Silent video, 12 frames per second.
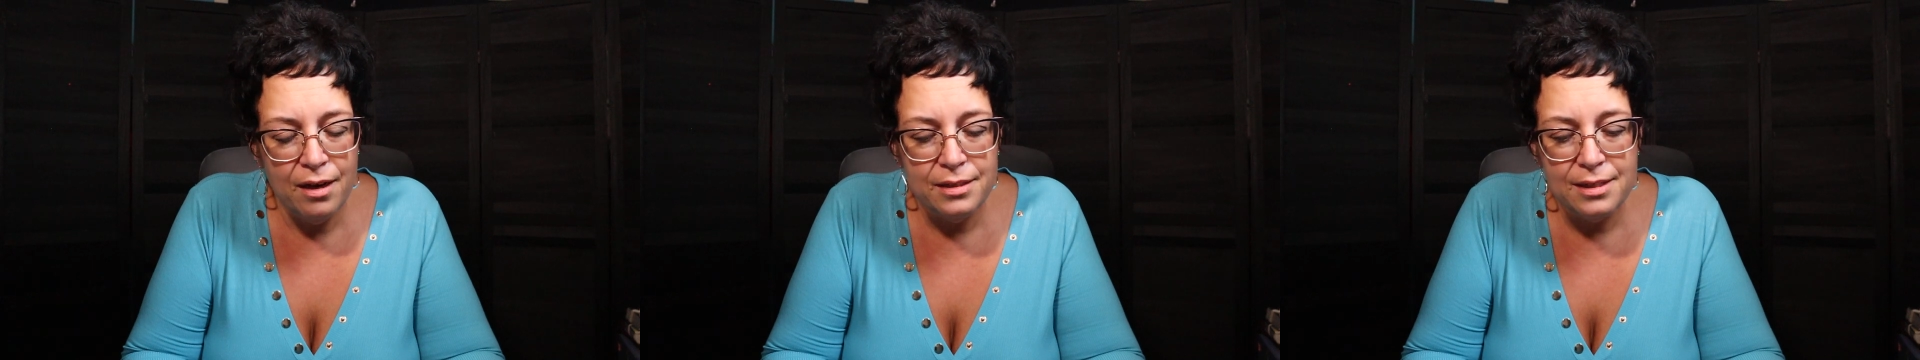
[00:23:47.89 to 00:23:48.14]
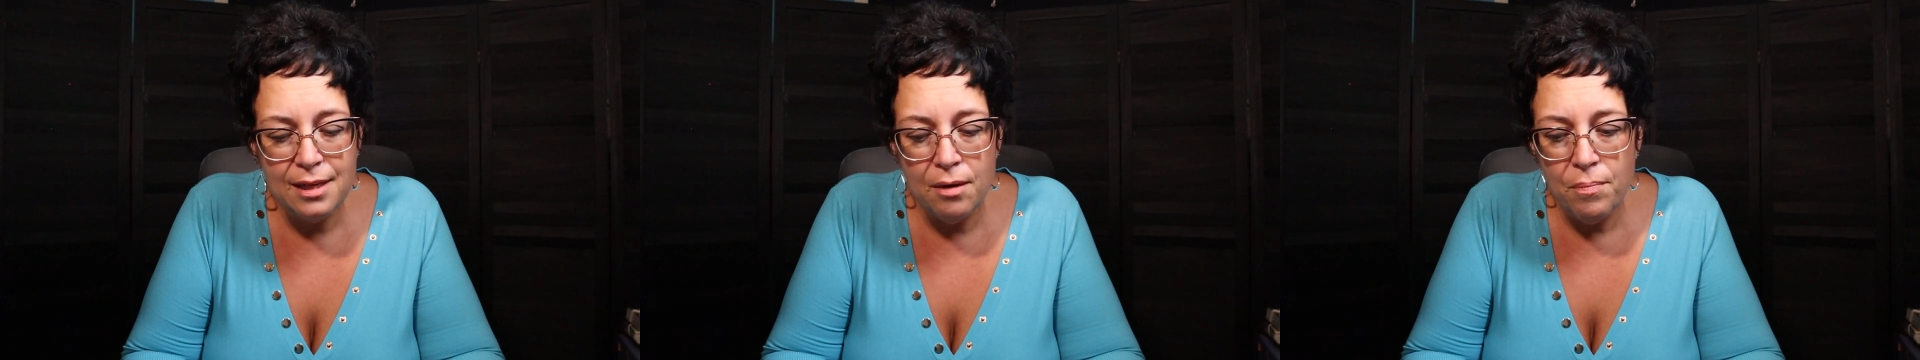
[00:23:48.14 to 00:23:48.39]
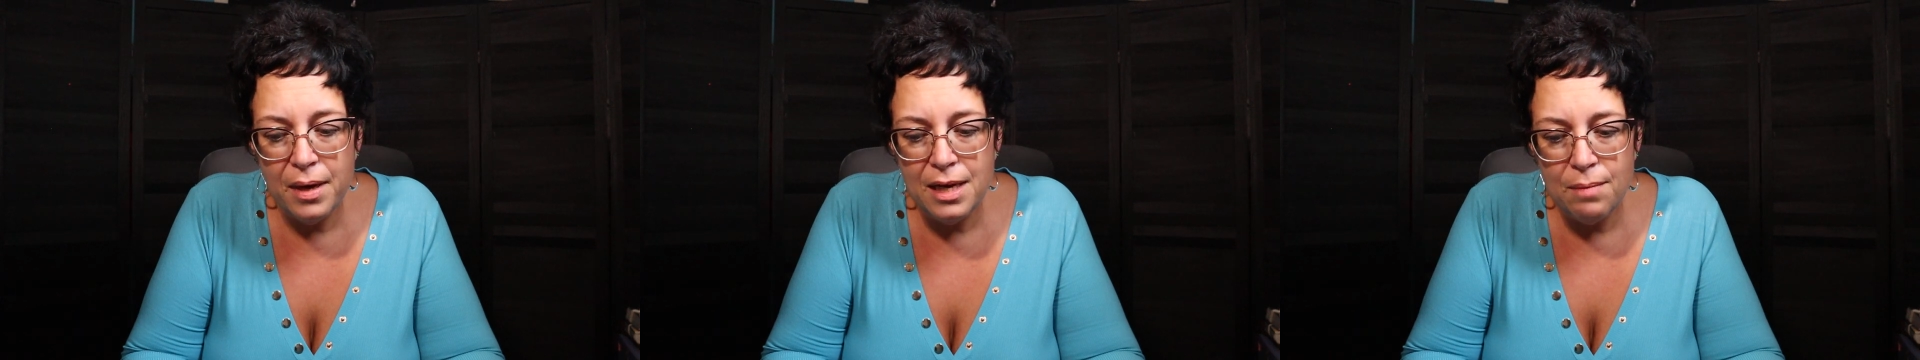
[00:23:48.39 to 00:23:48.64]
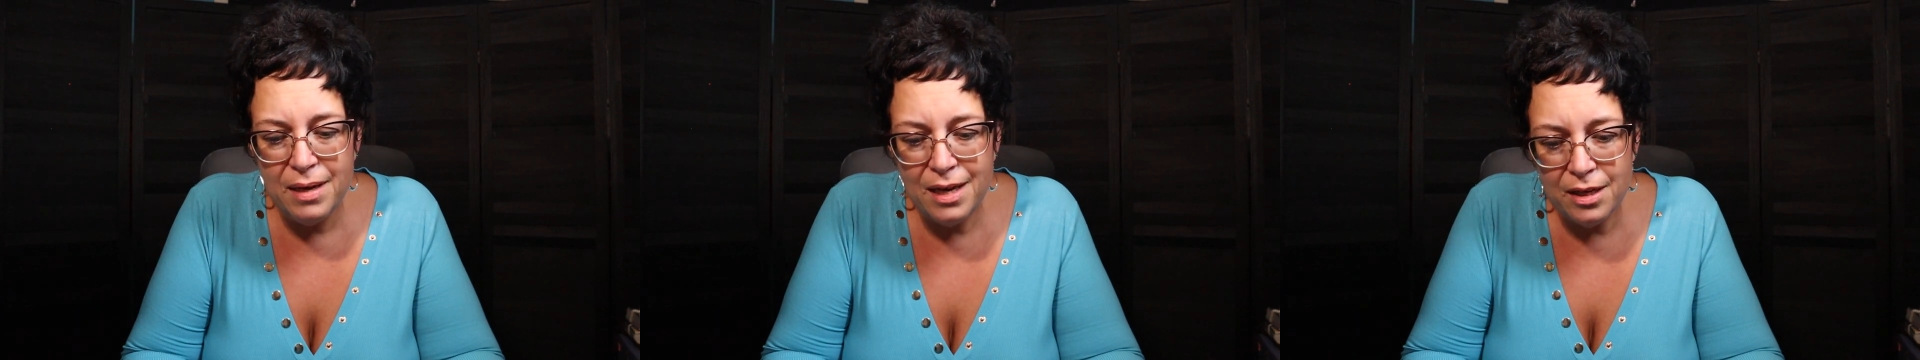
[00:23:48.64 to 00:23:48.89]
on
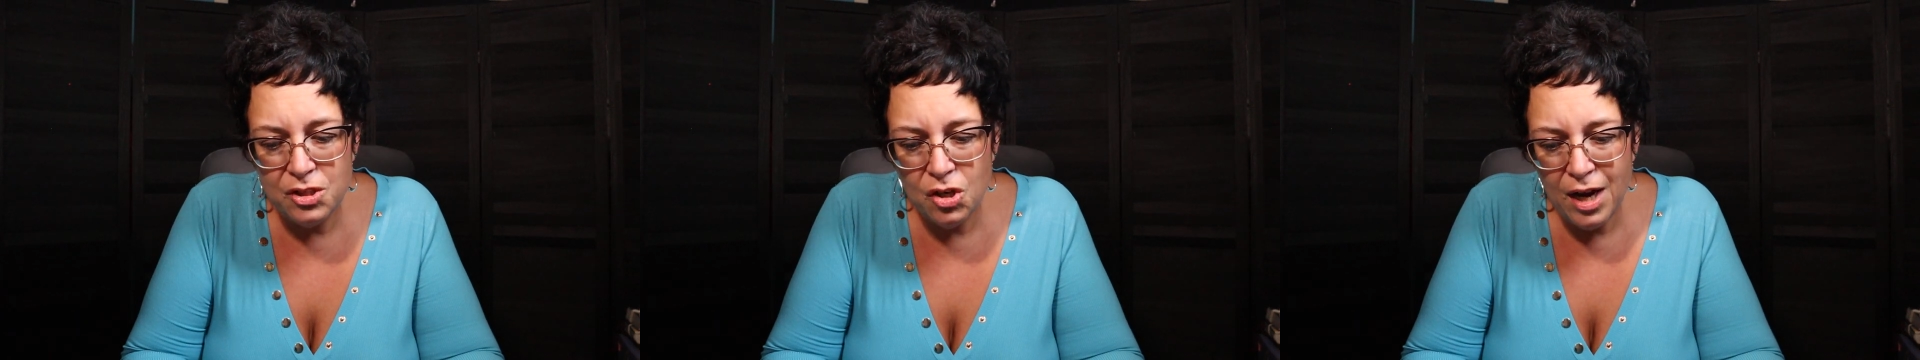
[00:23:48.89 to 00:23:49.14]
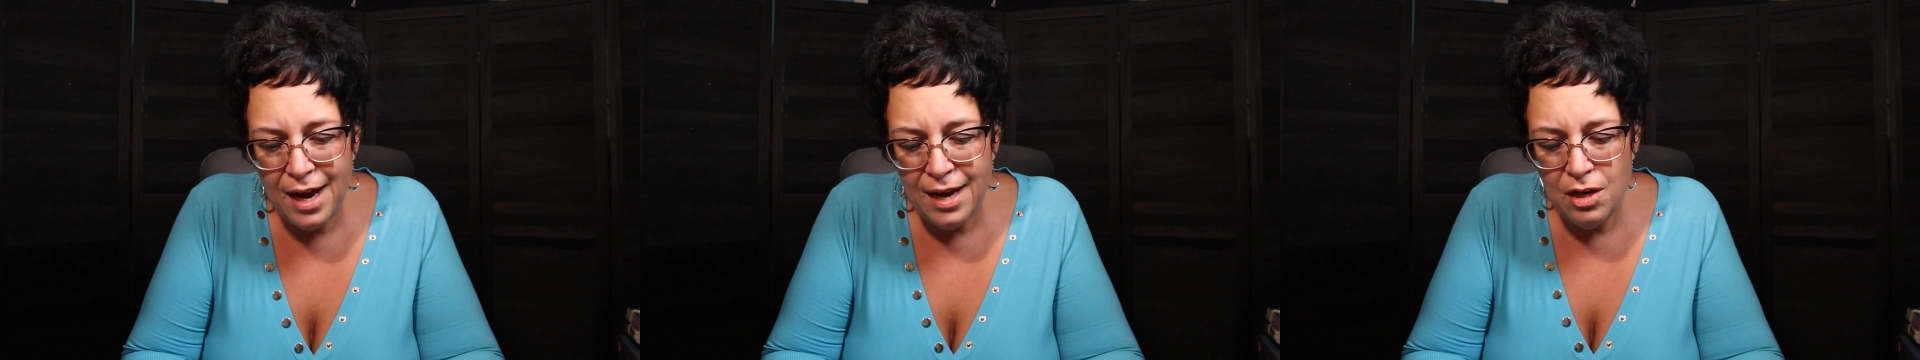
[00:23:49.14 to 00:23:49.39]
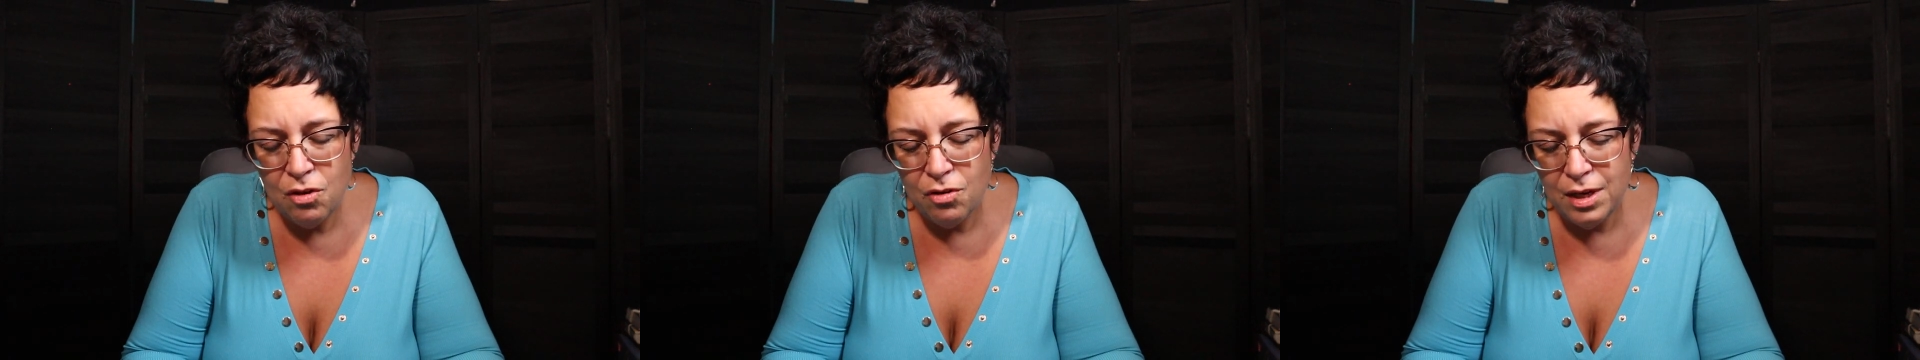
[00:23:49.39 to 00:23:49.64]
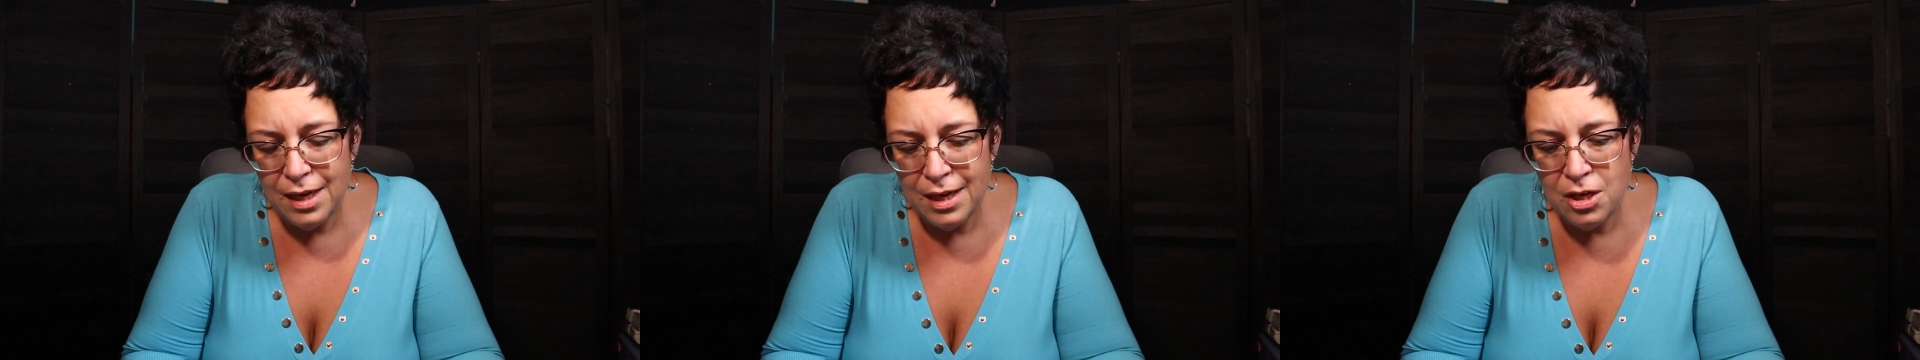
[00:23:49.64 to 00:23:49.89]
somebody because you're
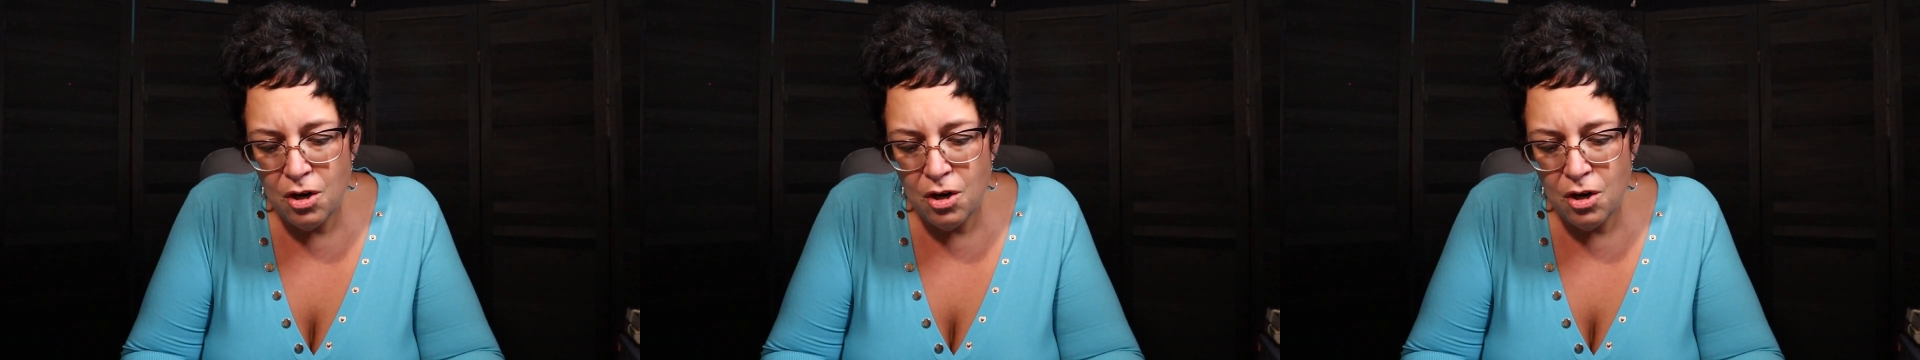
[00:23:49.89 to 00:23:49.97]
angry and